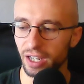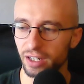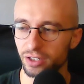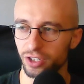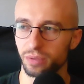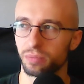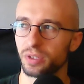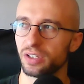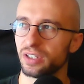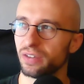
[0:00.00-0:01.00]
energy, but
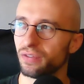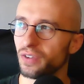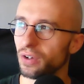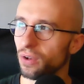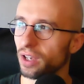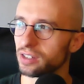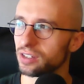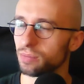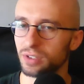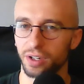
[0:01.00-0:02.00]
you did feel like
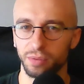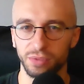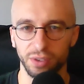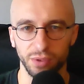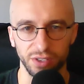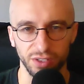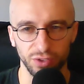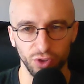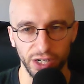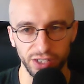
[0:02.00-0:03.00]
sometimes there was this
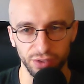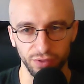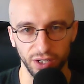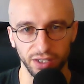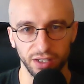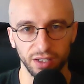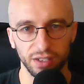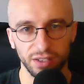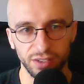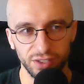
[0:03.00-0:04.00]
trace of like
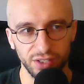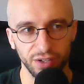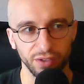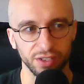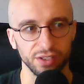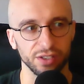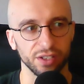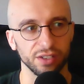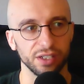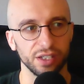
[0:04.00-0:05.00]
seriousness
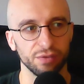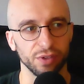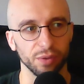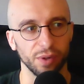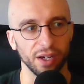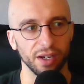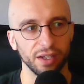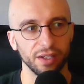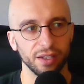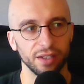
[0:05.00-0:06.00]
underneath it, where
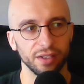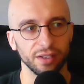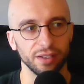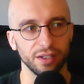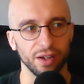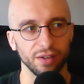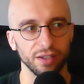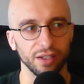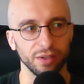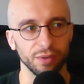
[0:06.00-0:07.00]
you know
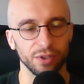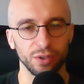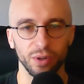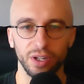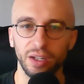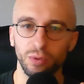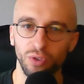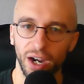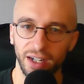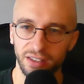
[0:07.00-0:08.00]
he would do he would
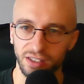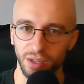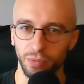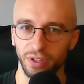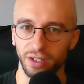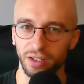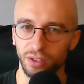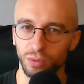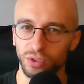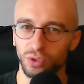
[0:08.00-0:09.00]
react to something, and
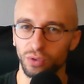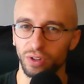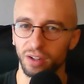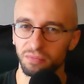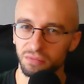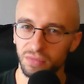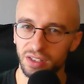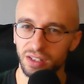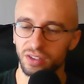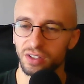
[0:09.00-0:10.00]
you were sort of like, mm, is
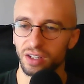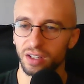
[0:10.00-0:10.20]
this?